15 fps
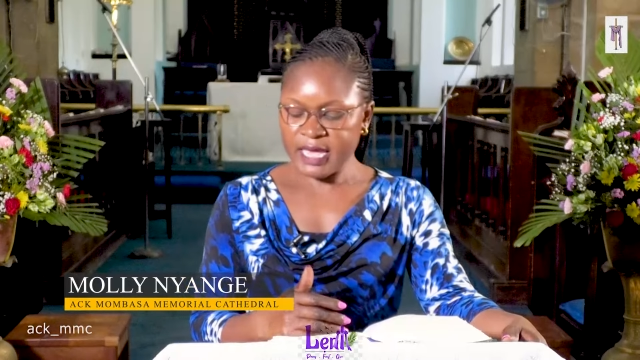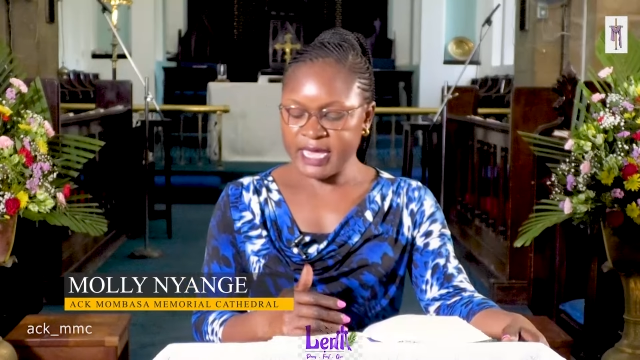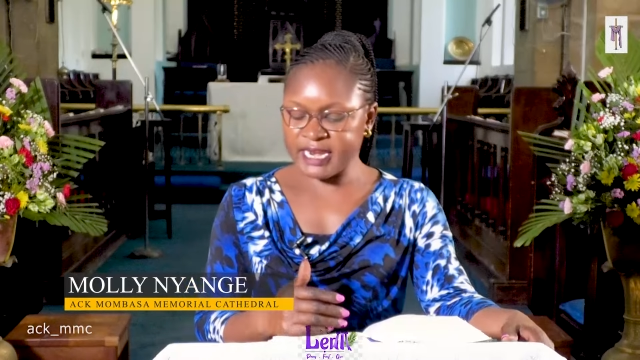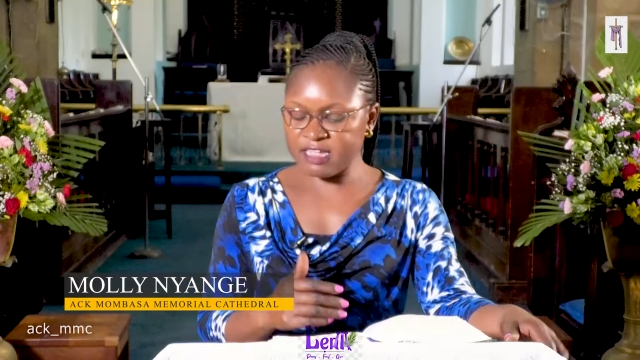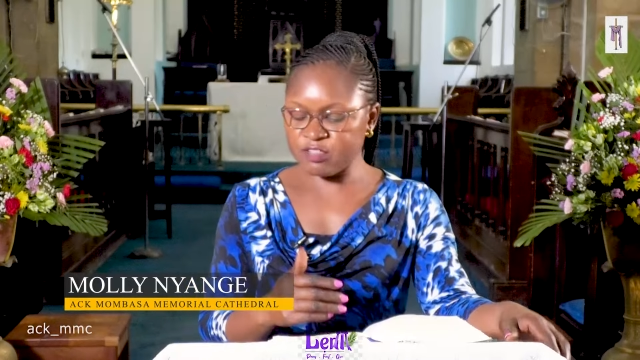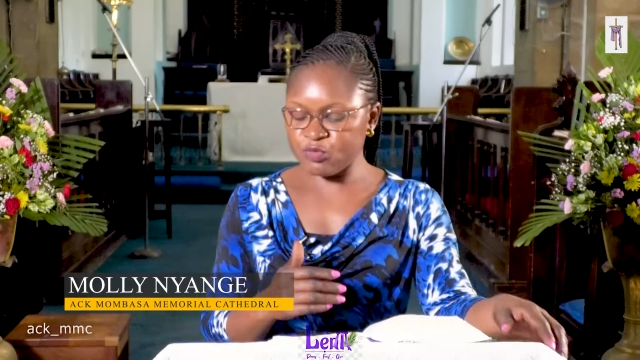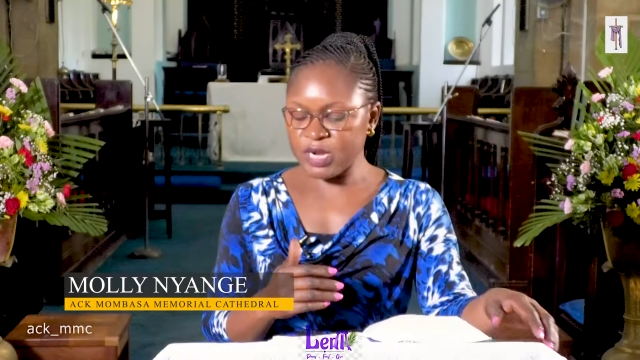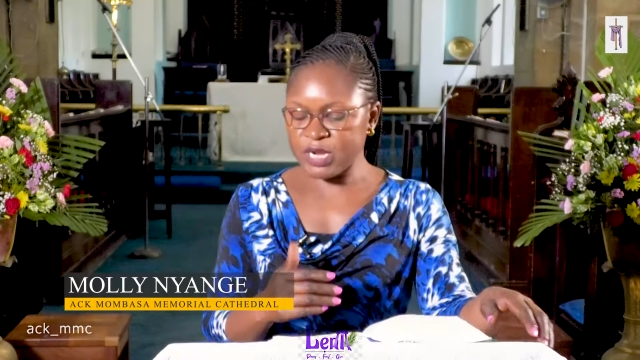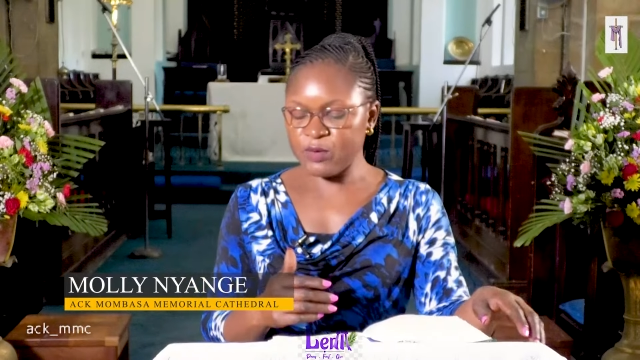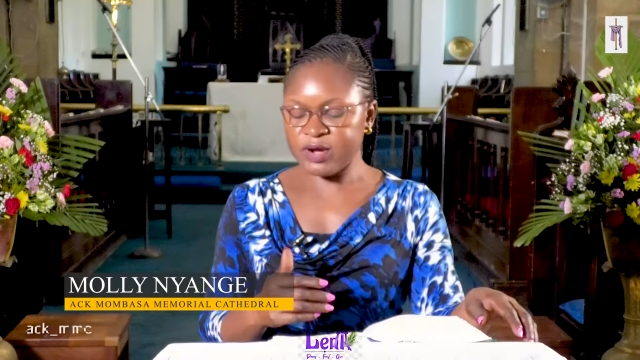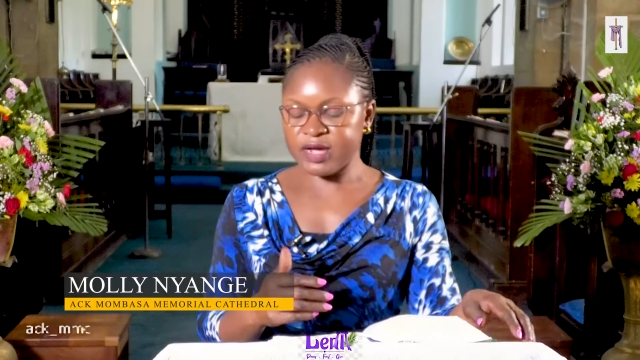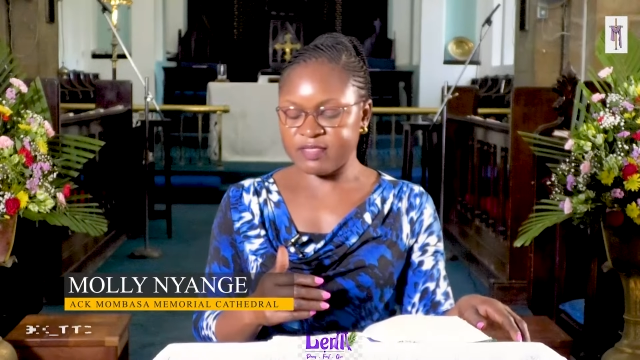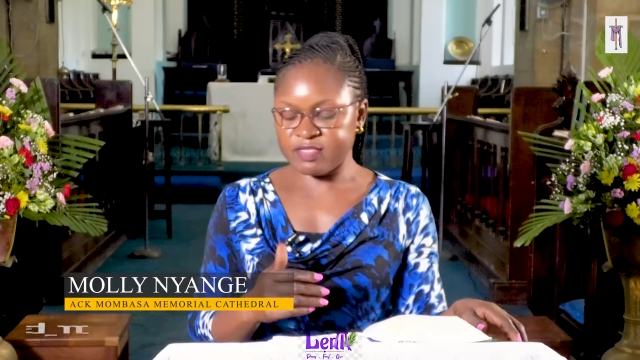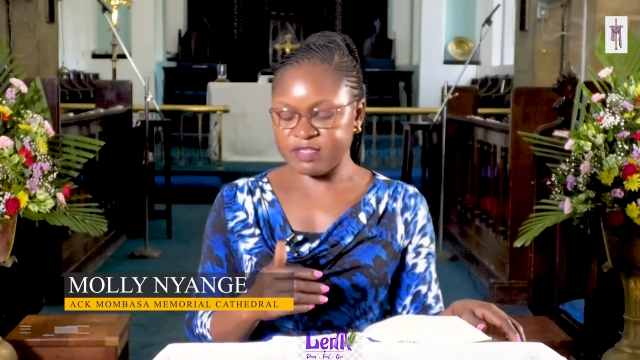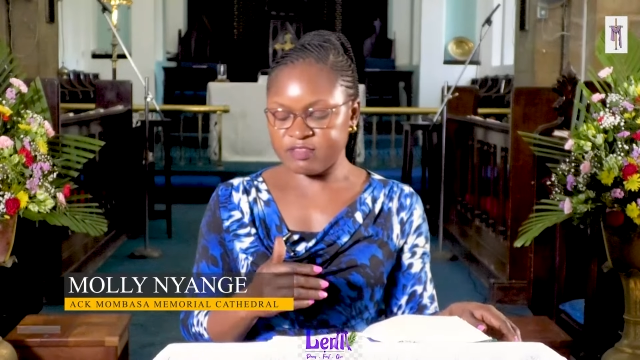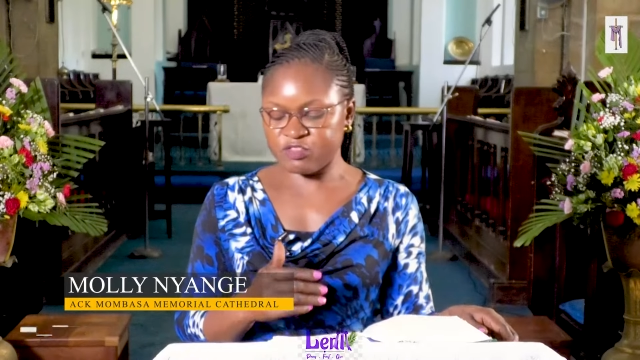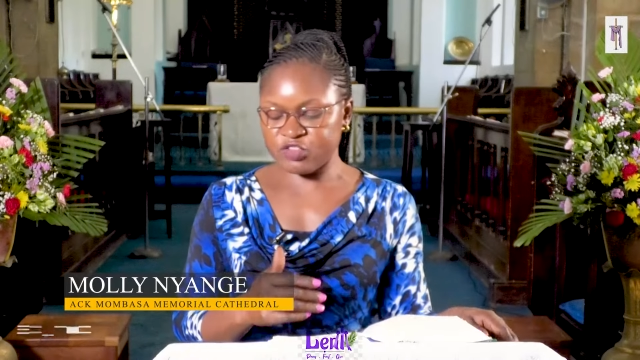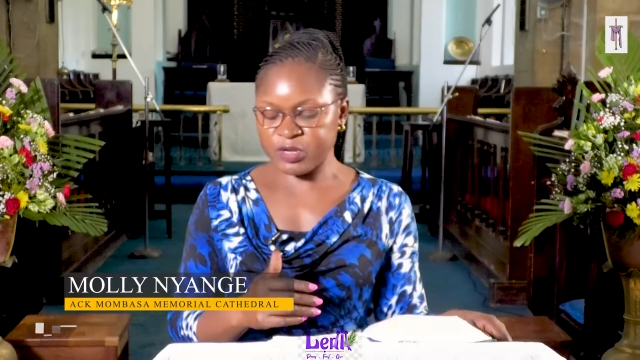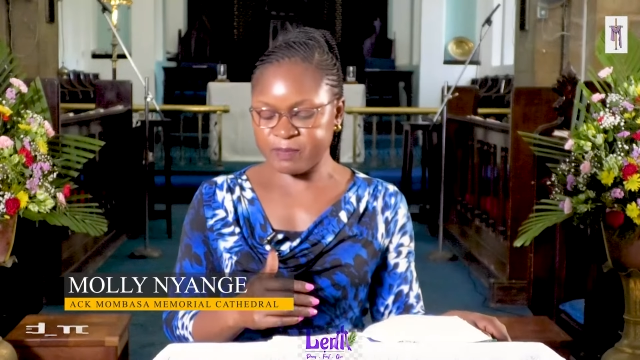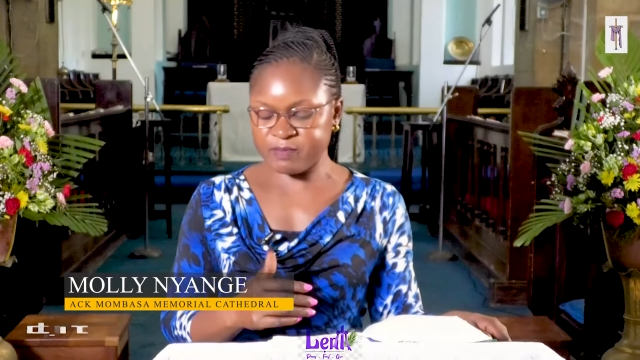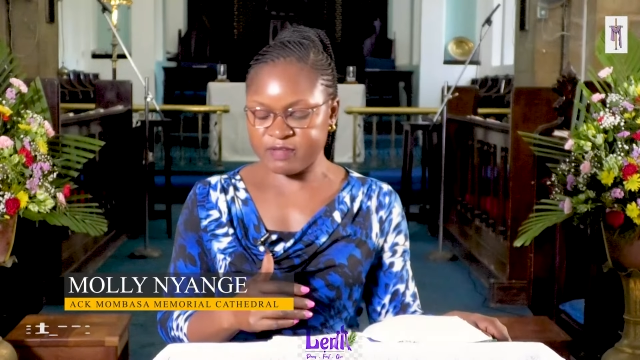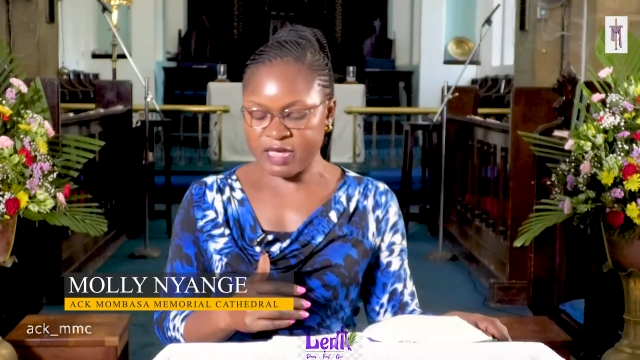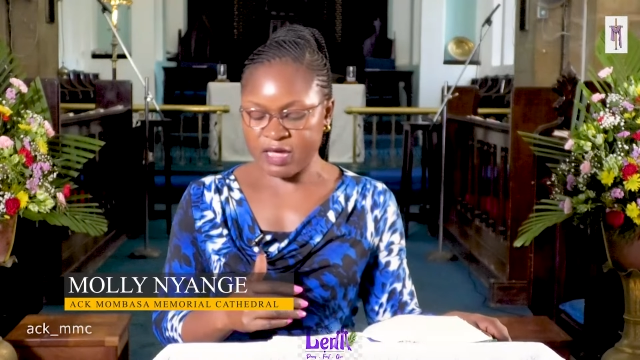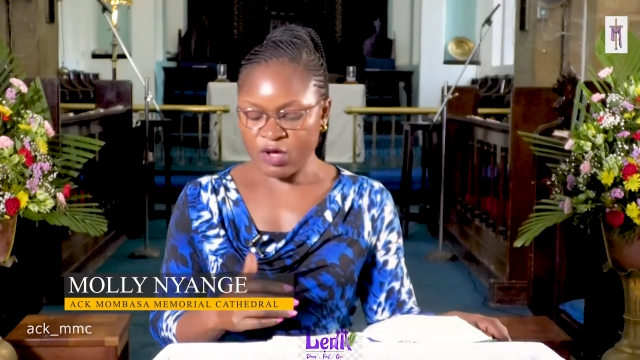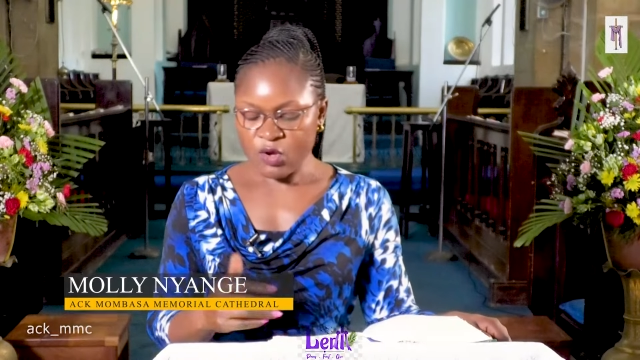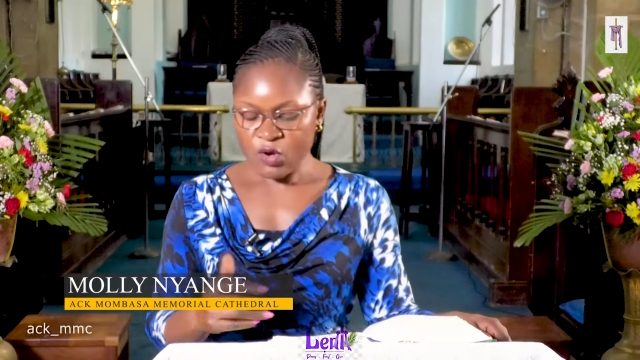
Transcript: And as we look at this chapter,